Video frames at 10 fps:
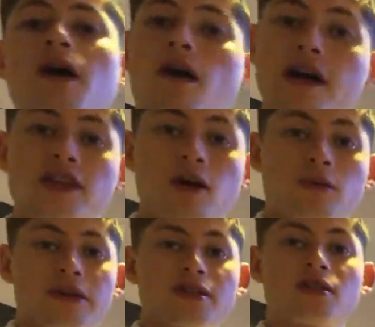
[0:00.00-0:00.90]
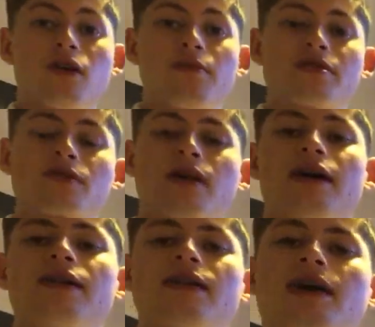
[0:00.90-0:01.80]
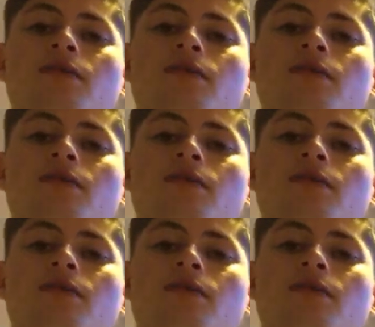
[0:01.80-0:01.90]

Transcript: I don't want this to die on me, so I'm going to end it now.